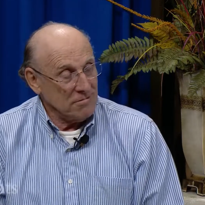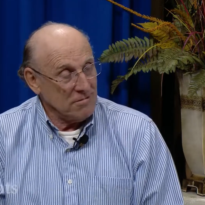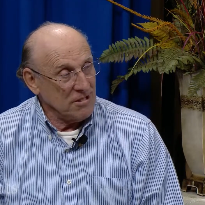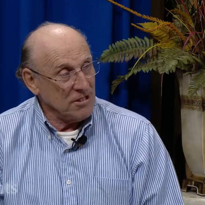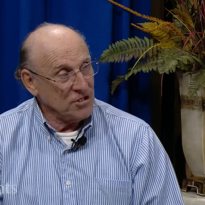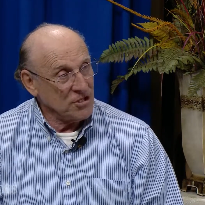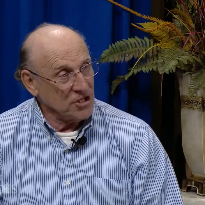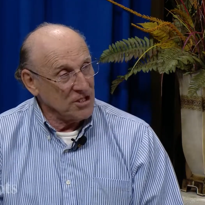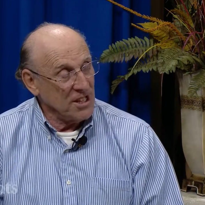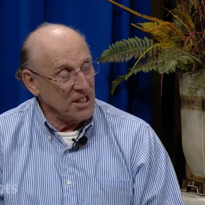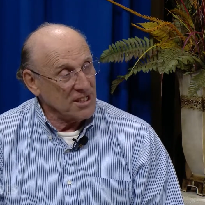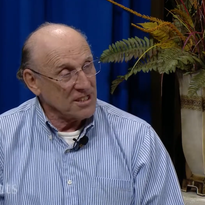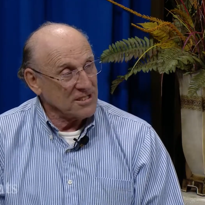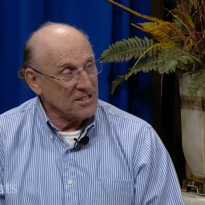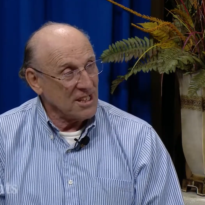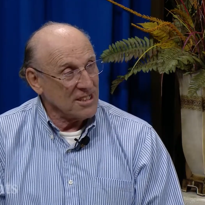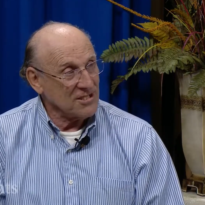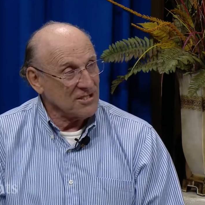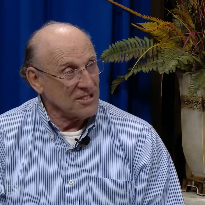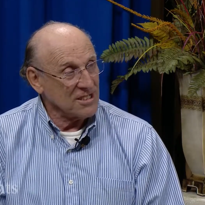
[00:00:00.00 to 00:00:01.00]
a genetic
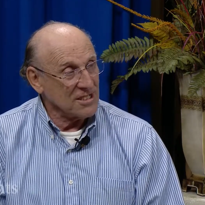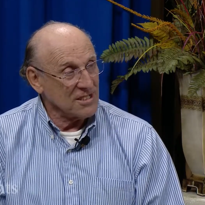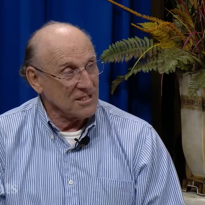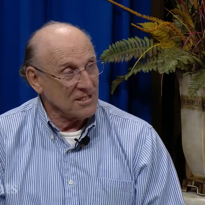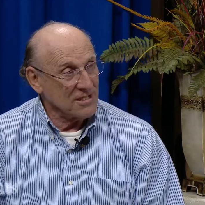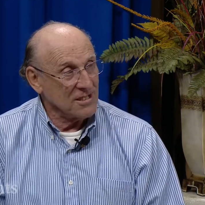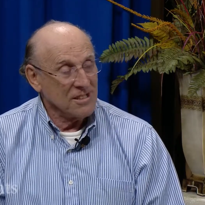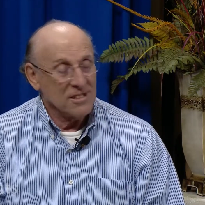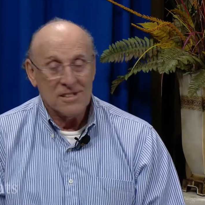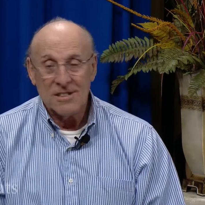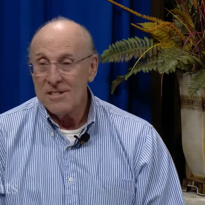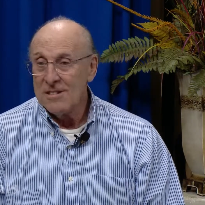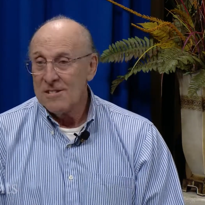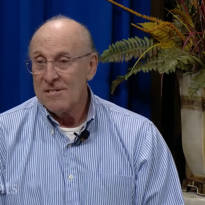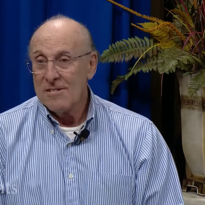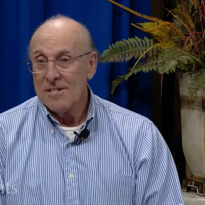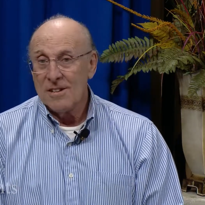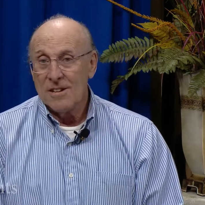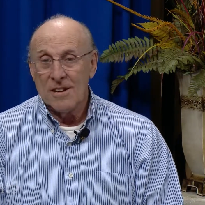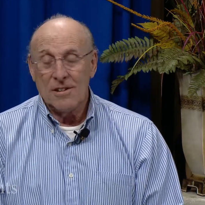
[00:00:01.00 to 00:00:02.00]
testing.
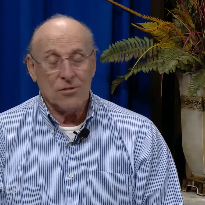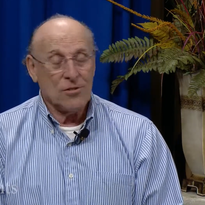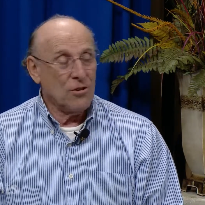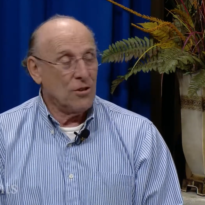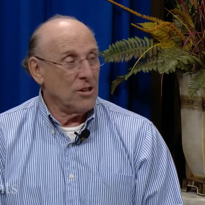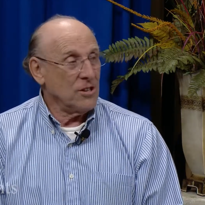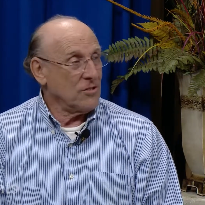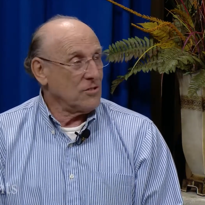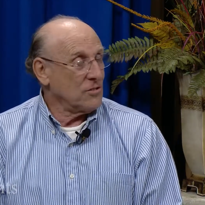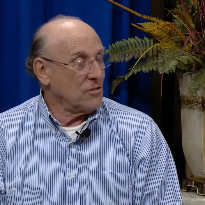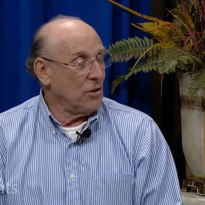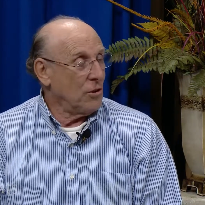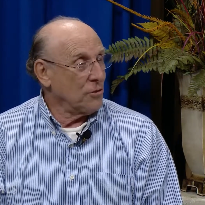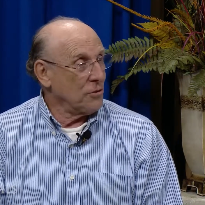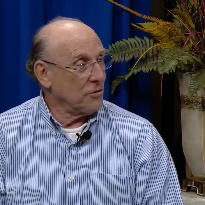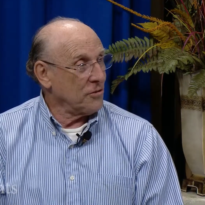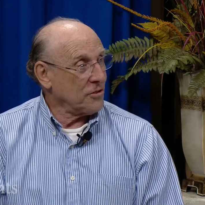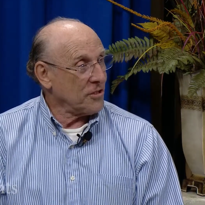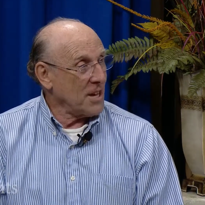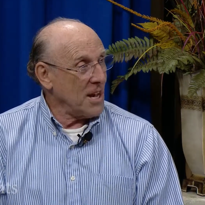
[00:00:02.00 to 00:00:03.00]
Of course,
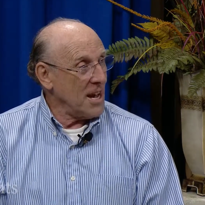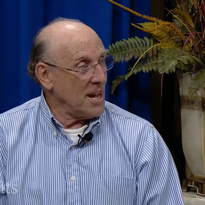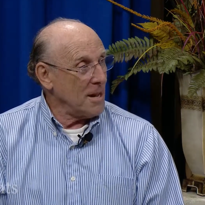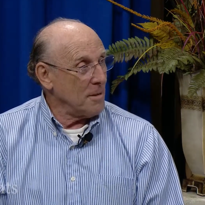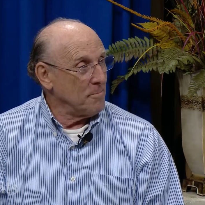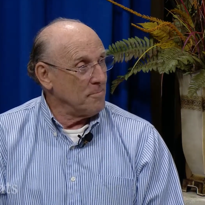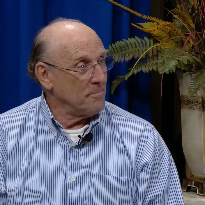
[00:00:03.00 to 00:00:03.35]
total scam.